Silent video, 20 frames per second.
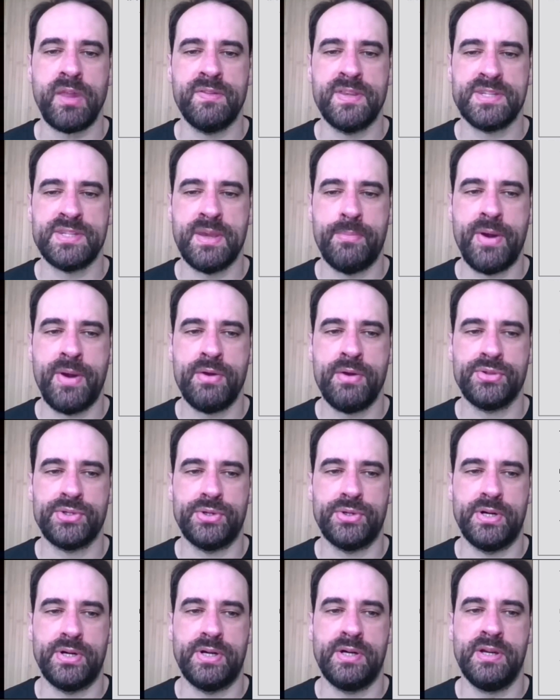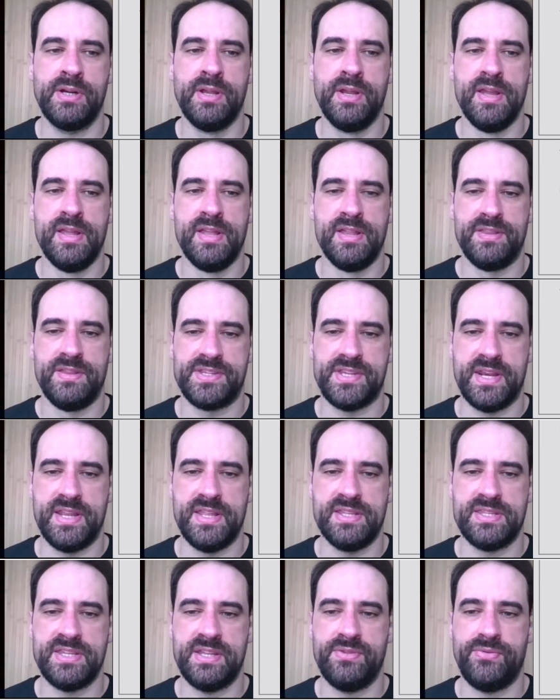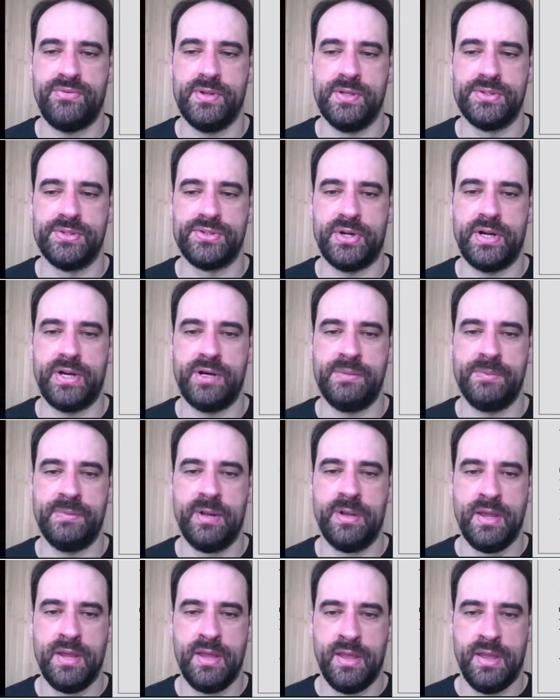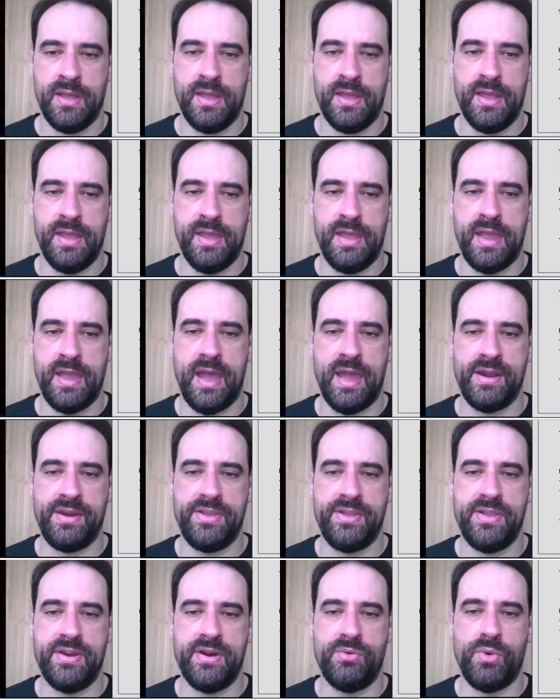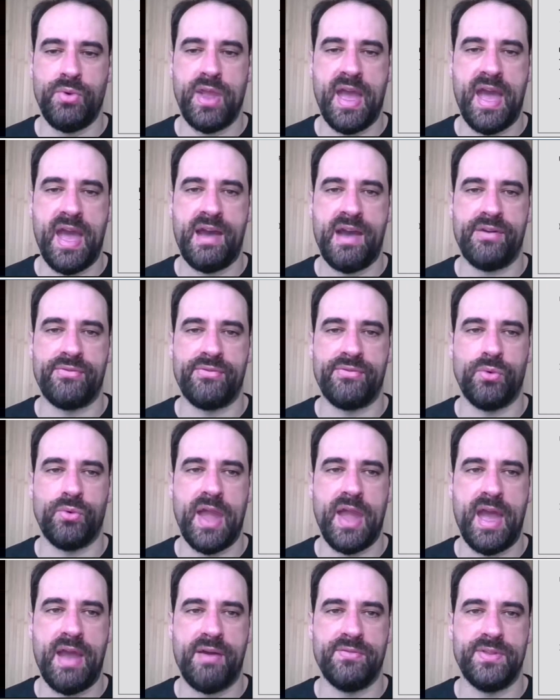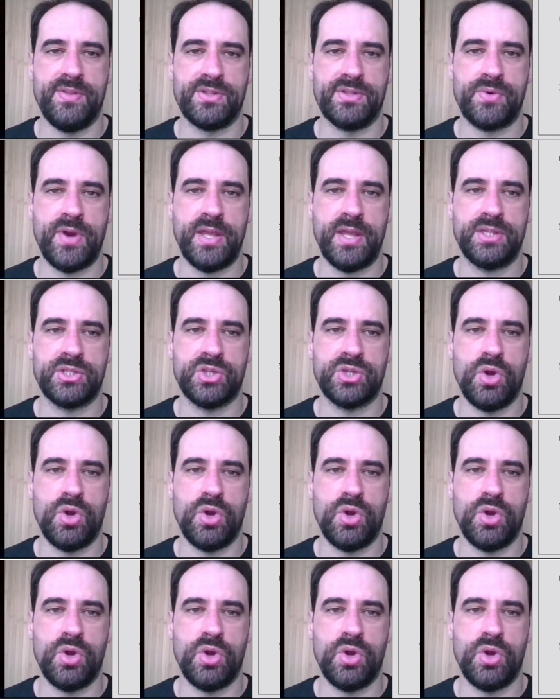There's a browser. There's an intent filter, and here we have this, right?